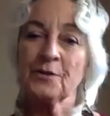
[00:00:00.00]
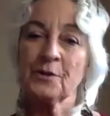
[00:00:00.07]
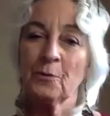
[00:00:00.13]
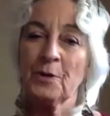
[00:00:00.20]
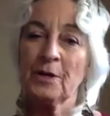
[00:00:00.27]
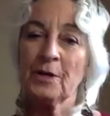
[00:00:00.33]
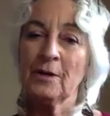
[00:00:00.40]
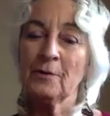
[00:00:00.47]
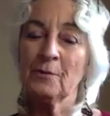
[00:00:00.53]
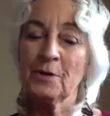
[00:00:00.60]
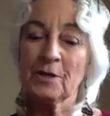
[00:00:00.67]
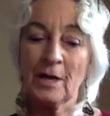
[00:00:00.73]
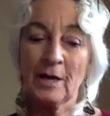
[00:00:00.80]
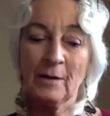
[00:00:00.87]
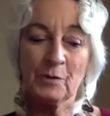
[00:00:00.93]

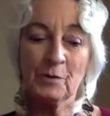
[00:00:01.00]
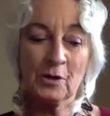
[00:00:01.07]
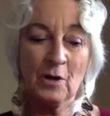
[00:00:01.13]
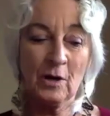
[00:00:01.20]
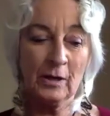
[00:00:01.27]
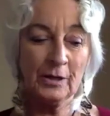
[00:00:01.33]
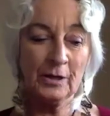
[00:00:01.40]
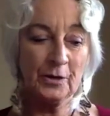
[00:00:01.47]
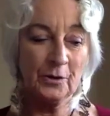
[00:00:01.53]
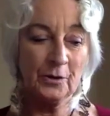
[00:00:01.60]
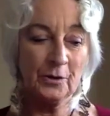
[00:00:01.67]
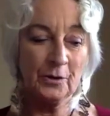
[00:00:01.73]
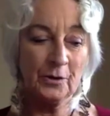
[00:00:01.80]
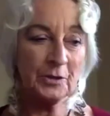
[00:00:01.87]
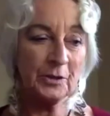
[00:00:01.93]
we came to call it
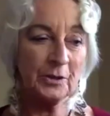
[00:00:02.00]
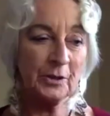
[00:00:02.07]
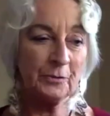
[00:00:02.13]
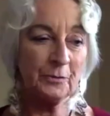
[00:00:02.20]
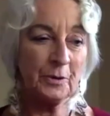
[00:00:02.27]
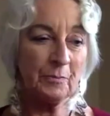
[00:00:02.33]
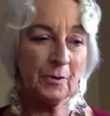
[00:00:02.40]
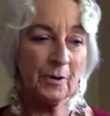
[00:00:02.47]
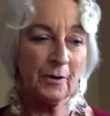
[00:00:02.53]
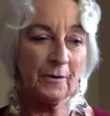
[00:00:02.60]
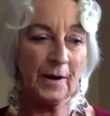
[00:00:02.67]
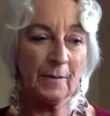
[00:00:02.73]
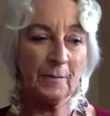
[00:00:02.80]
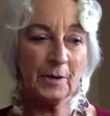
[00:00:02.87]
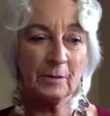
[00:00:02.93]
neuromuscular
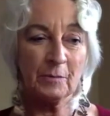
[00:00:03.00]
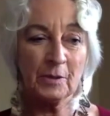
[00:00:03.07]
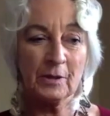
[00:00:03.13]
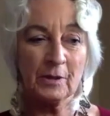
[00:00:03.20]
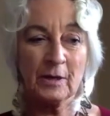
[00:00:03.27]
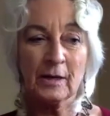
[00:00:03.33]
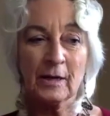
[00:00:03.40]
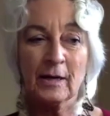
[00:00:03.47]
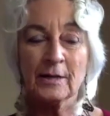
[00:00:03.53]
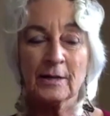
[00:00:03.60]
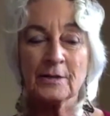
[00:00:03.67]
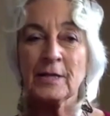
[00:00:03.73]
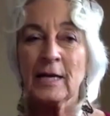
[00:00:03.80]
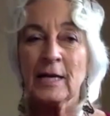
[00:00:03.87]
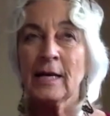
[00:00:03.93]
reprogramming
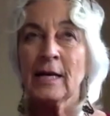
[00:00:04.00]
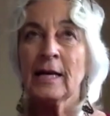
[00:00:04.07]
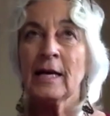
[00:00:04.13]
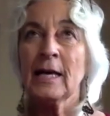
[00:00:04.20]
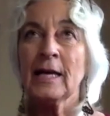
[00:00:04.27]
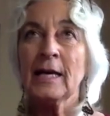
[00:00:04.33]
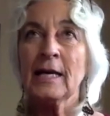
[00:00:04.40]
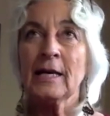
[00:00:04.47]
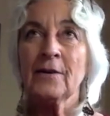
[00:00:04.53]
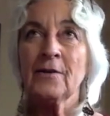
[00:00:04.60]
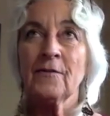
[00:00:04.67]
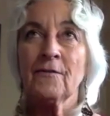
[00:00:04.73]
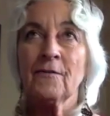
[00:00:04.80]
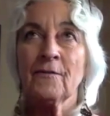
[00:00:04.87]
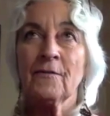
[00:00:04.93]
because
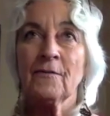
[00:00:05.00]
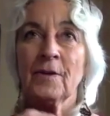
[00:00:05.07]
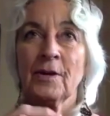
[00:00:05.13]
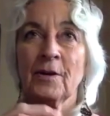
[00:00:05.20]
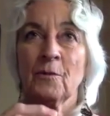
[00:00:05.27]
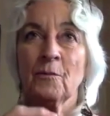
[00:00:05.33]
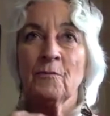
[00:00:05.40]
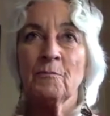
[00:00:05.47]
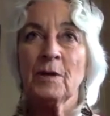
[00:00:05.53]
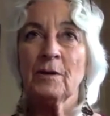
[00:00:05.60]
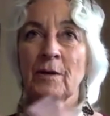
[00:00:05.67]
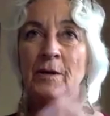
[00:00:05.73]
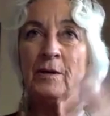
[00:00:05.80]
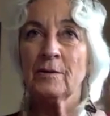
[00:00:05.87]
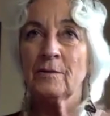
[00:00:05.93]
it
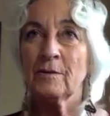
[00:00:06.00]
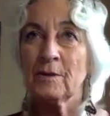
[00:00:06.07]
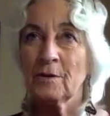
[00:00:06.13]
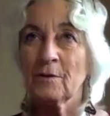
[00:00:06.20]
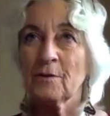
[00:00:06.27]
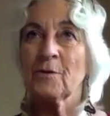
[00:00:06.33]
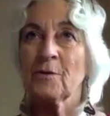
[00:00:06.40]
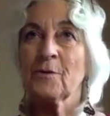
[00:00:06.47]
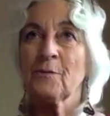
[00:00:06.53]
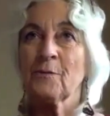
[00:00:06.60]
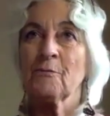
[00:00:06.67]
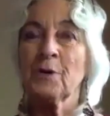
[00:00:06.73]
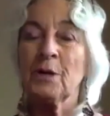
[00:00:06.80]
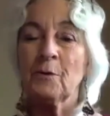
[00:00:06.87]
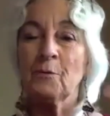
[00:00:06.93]
in
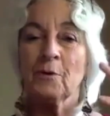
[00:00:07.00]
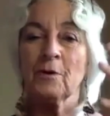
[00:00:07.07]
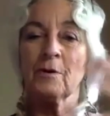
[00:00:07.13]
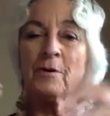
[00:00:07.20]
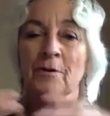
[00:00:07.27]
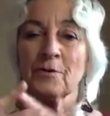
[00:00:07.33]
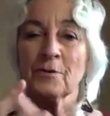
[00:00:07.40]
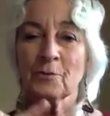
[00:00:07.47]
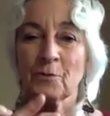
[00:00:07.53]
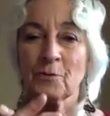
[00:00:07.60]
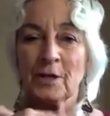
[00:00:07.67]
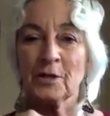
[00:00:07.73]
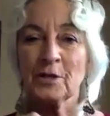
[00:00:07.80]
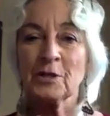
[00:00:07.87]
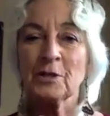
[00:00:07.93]
three words
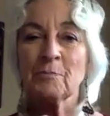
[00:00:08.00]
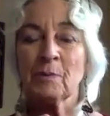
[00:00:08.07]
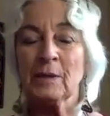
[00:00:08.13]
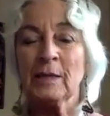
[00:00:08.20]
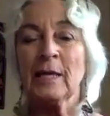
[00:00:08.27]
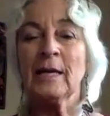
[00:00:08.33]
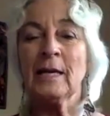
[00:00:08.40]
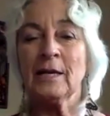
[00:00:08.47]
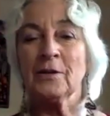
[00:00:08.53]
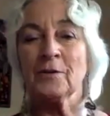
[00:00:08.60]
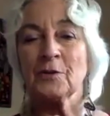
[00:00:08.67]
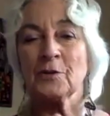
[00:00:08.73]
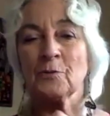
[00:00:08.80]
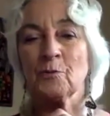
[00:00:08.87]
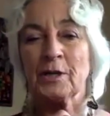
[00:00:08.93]

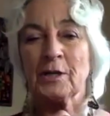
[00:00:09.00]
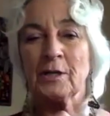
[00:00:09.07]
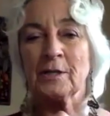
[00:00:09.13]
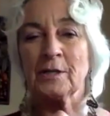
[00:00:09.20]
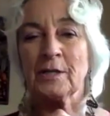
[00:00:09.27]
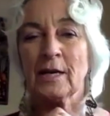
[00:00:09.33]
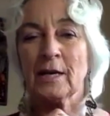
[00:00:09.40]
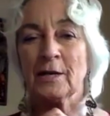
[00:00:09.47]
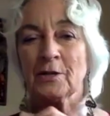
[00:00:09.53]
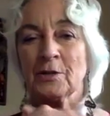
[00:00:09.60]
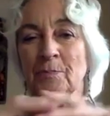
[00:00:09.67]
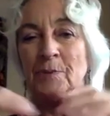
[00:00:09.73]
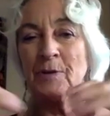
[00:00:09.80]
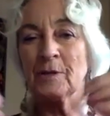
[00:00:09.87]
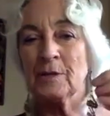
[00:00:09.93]
explains what it
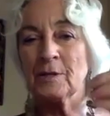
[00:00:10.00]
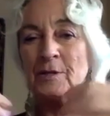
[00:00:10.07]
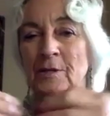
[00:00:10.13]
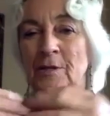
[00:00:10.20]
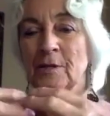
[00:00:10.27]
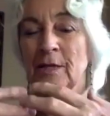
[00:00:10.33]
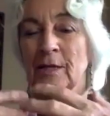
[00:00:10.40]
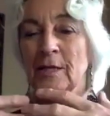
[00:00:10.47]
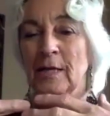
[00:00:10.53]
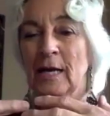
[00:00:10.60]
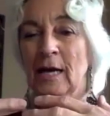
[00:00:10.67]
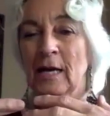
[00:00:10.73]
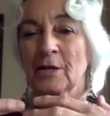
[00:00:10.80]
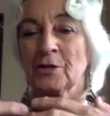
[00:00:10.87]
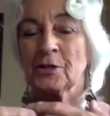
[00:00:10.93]
does, because it
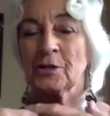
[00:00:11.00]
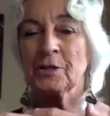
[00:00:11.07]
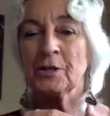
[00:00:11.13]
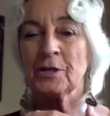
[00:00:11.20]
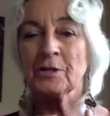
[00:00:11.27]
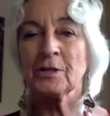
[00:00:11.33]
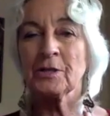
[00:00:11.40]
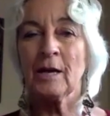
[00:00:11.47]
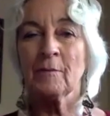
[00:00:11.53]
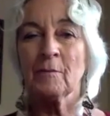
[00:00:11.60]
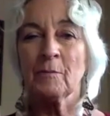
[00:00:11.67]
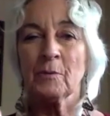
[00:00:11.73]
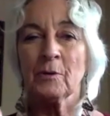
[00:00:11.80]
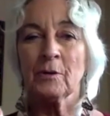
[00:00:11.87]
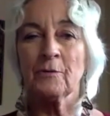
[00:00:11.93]
actually is
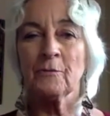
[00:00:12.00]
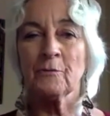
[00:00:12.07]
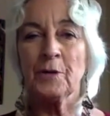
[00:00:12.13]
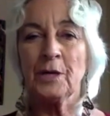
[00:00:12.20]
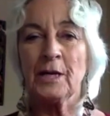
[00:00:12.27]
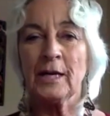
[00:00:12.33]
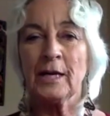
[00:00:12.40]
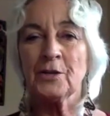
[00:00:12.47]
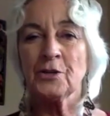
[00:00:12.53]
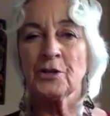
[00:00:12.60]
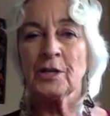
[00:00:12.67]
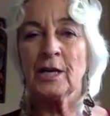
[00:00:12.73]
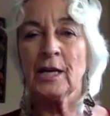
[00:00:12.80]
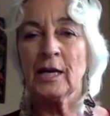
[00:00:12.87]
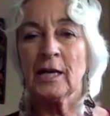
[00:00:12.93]
capable of
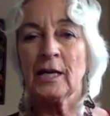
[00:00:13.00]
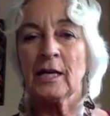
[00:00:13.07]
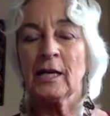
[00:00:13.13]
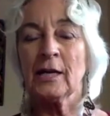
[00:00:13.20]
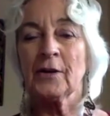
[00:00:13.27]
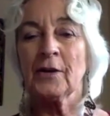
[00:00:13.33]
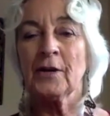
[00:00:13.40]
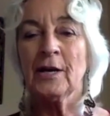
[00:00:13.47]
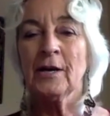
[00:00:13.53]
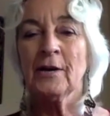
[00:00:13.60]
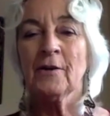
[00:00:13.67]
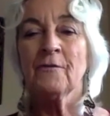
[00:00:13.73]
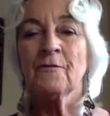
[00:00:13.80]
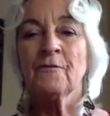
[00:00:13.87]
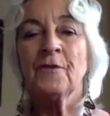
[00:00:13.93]
re-educating
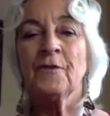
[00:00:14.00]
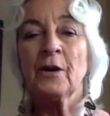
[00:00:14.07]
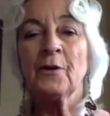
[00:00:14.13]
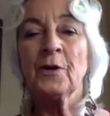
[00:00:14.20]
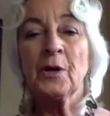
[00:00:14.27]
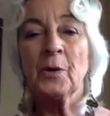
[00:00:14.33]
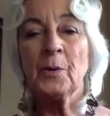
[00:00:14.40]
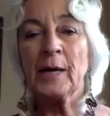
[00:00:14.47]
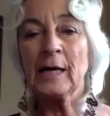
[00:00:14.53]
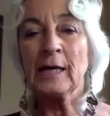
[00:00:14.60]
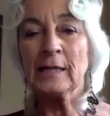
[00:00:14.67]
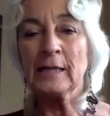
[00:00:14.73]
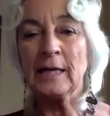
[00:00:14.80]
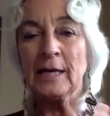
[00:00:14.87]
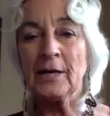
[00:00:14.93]
very
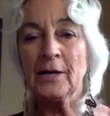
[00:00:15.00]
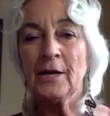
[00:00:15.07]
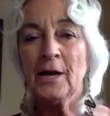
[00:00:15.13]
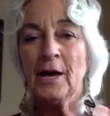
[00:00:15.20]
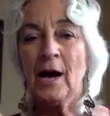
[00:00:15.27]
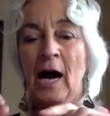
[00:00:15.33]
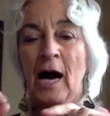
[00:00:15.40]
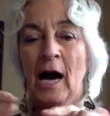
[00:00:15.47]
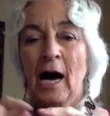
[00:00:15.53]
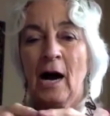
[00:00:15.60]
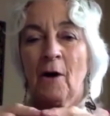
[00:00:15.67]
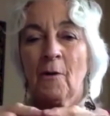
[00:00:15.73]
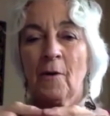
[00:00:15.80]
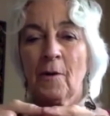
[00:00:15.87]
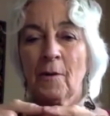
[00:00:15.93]
quickly
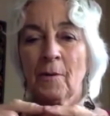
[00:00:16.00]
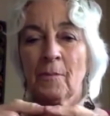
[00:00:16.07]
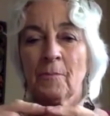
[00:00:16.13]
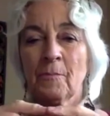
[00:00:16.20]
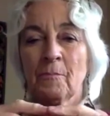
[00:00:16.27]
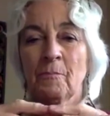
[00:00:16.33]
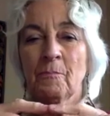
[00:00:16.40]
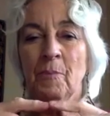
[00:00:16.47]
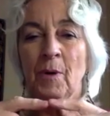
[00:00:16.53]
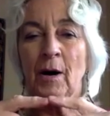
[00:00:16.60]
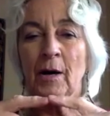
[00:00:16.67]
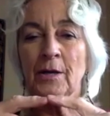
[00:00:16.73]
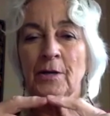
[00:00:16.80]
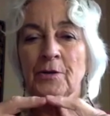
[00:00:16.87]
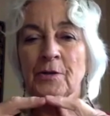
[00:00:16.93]
our
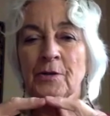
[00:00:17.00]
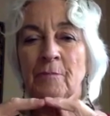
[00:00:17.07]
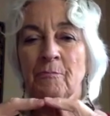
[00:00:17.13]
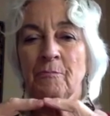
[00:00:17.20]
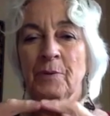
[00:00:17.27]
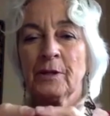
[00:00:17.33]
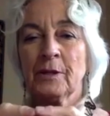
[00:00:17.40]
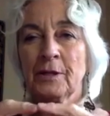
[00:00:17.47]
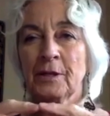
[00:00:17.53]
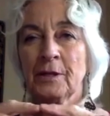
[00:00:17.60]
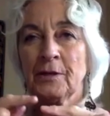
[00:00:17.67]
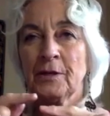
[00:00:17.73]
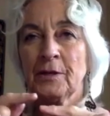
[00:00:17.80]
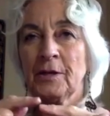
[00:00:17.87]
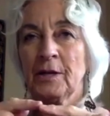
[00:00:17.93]
body's
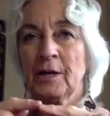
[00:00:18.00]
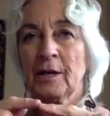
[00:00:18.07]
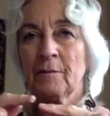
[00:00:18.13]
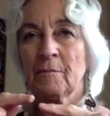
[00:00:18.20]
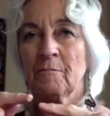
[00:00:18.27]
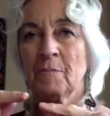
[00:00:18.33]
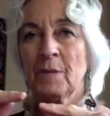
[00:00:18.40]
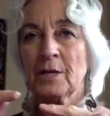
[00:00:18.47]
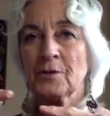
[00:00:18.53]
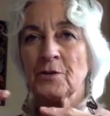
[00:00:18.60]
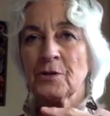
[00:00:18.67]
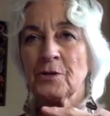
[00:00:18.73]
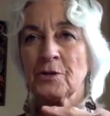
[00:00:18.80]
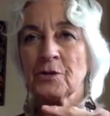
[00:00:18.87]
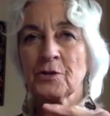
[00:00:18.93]
ability to get
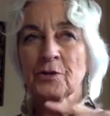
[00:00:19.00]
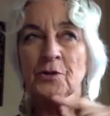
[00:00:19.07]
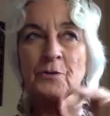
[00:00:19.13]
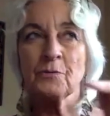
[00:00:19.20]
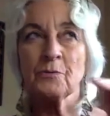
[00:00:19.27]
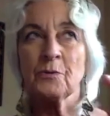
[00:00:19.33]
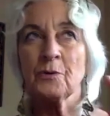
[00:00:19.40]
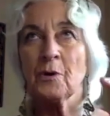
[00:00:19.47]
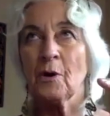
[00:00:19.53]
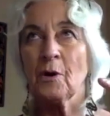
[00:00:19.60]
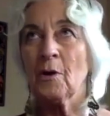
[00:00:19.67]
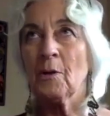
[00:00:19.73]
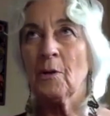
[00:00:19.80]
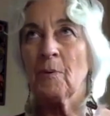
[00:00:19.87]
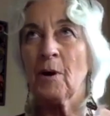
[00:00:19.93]
messages through to
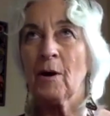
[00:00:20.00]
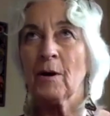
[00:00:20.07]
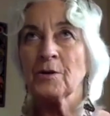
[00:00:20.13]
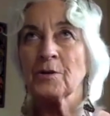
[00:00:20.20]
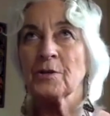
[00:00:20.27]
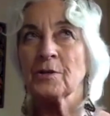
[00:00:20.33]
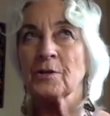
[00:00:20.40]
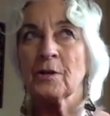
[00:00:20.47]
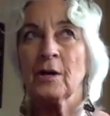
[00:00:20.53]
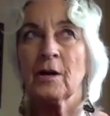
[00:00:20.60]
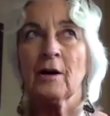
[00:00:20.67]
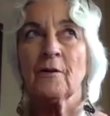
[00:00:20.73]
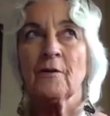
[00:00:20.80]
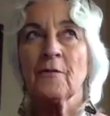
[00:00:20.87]
all the parts of